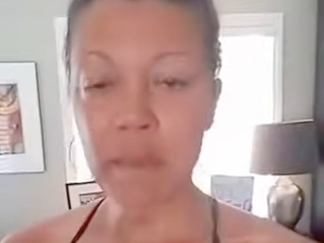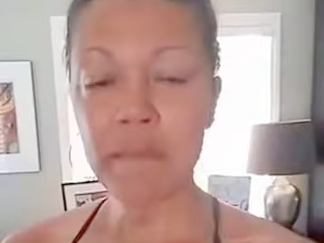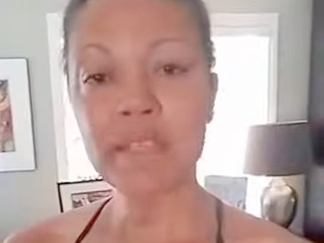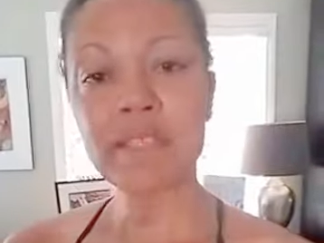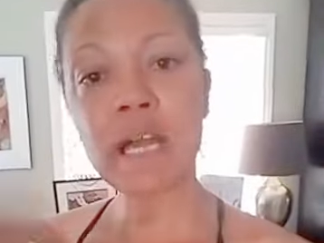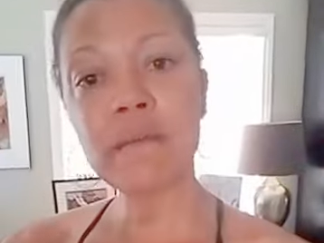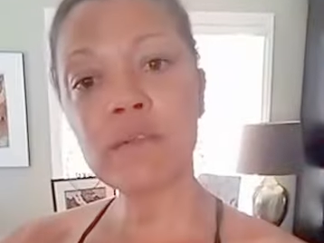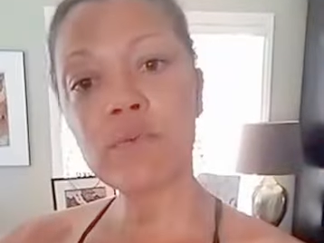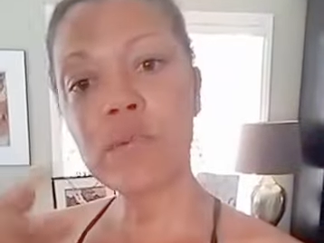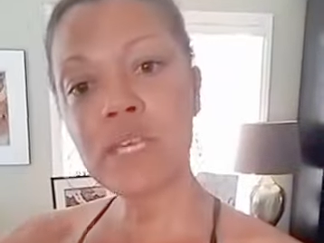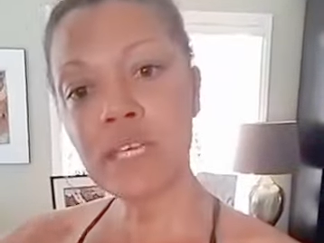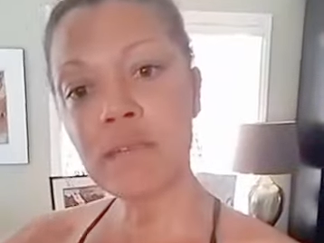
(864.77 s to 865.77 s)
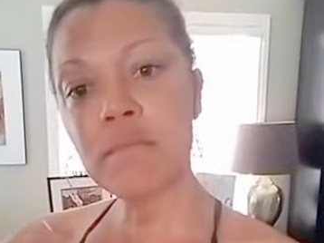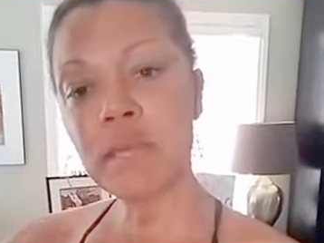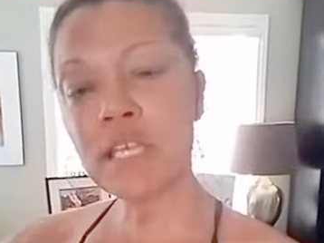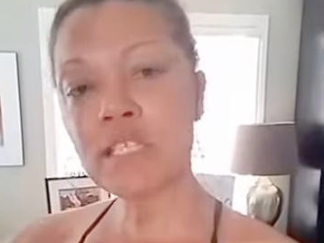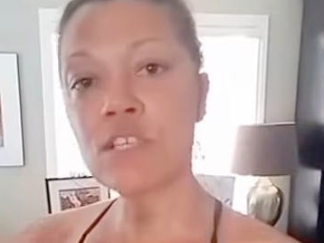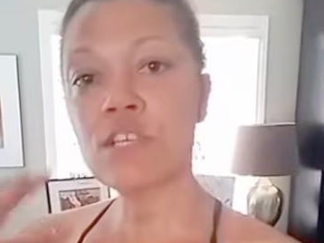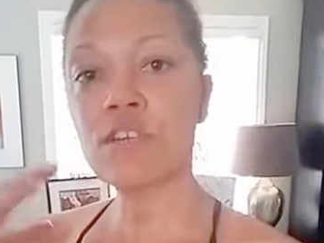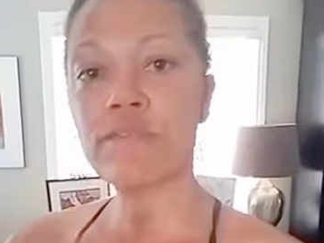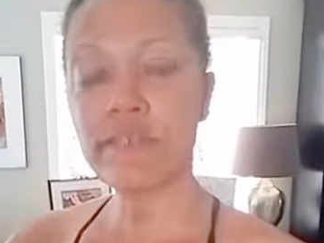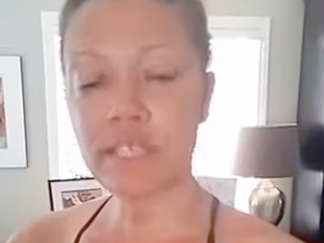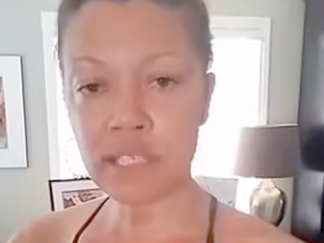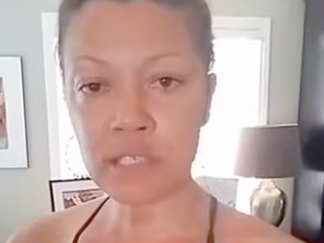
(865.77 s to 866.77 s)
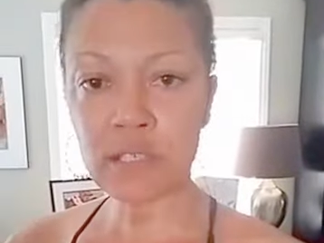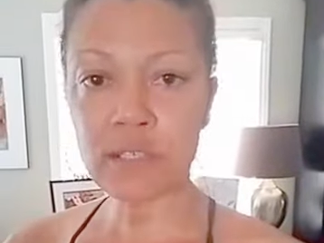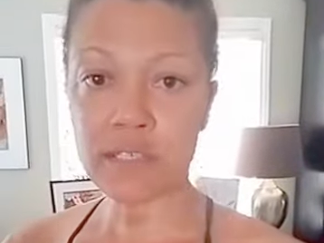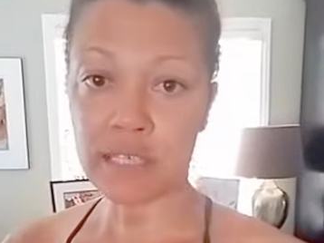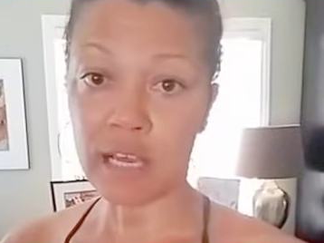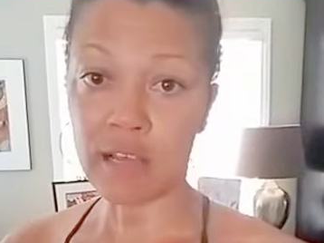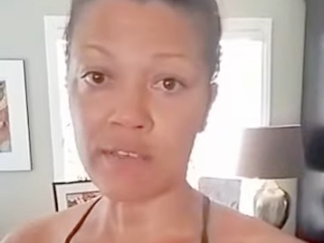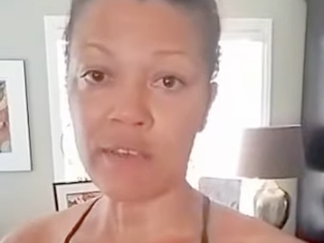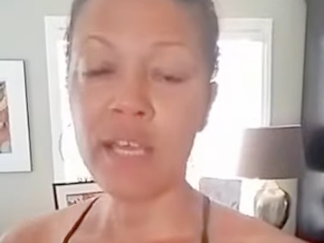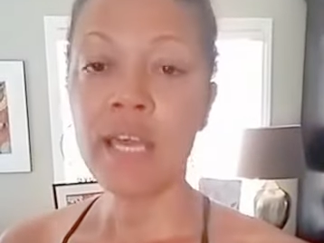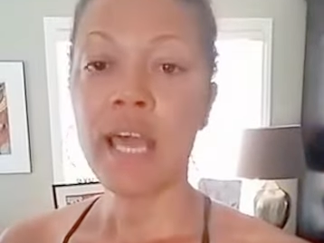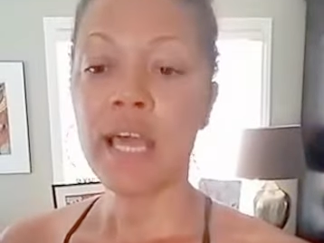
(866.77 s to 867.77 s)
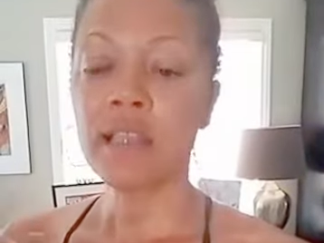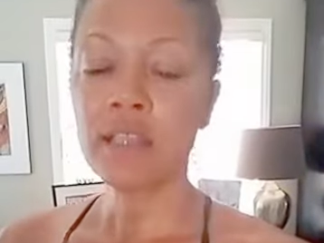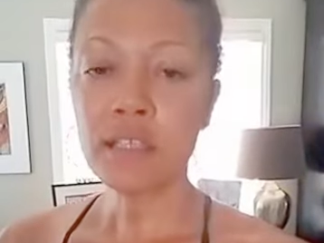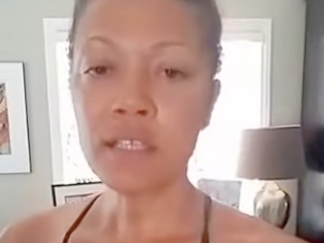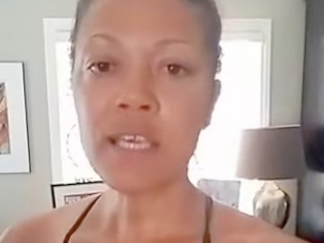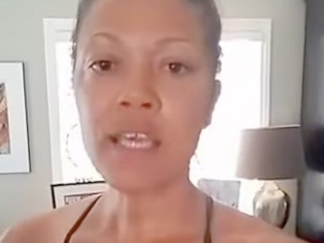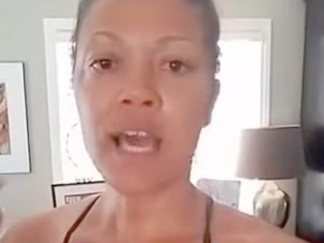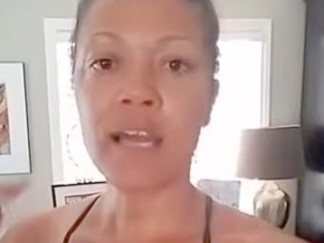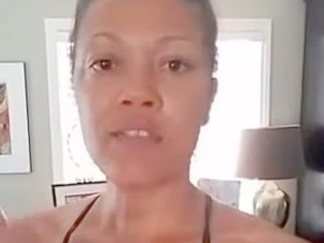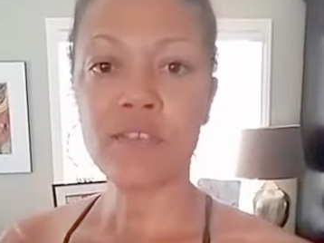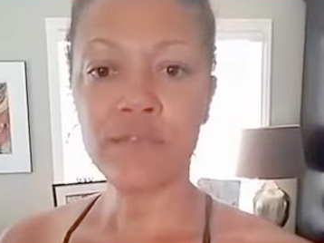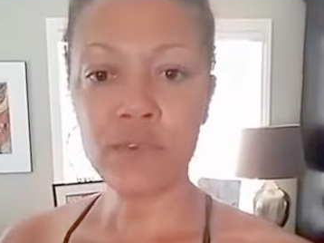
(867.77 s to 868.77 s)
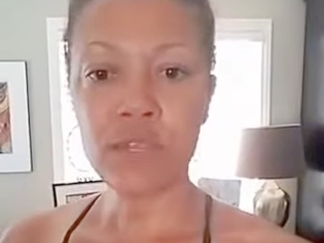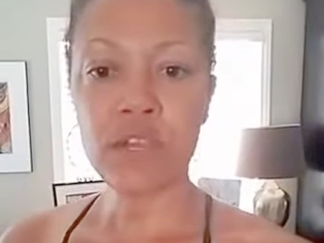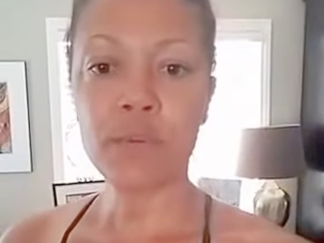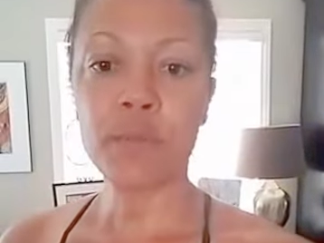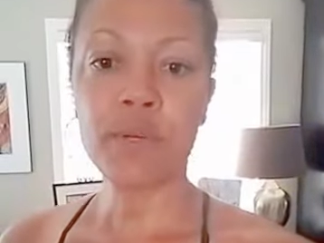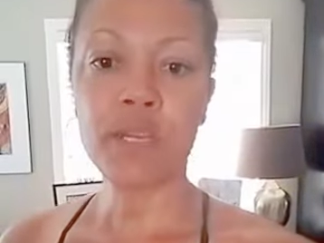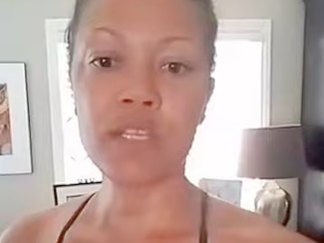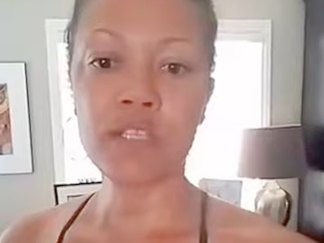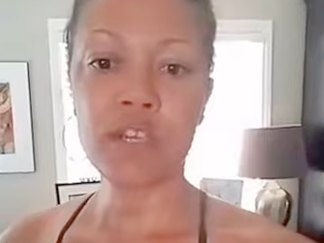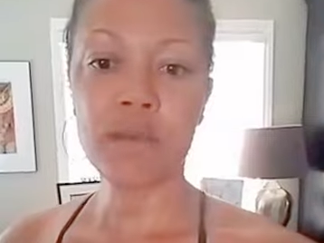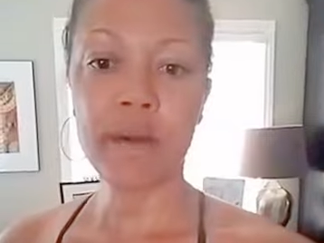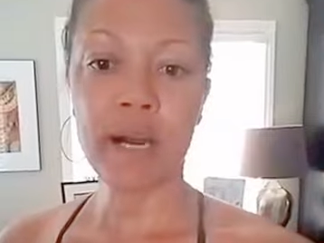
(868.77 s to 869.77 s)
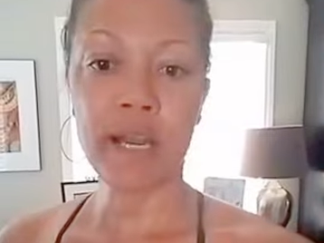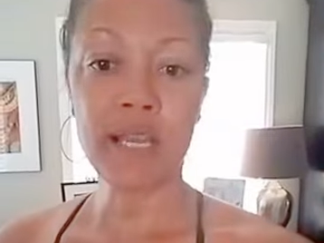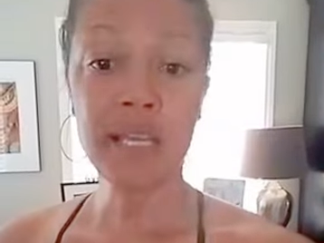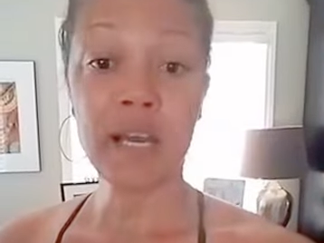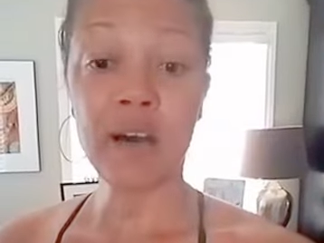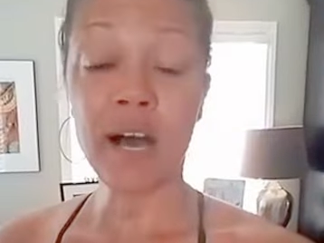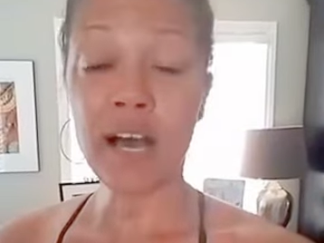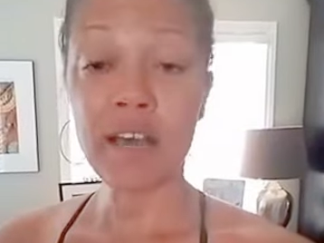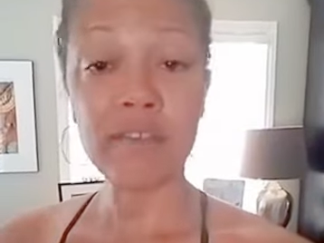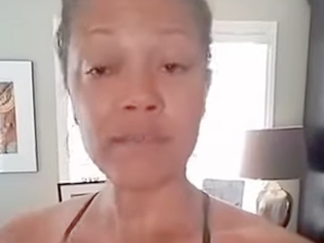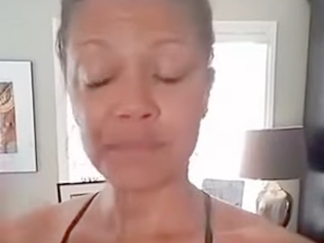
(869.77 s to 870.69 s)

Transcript: Maybe it's time to recommit to your physical self and looking at the food that you're putting into your body. Now, I've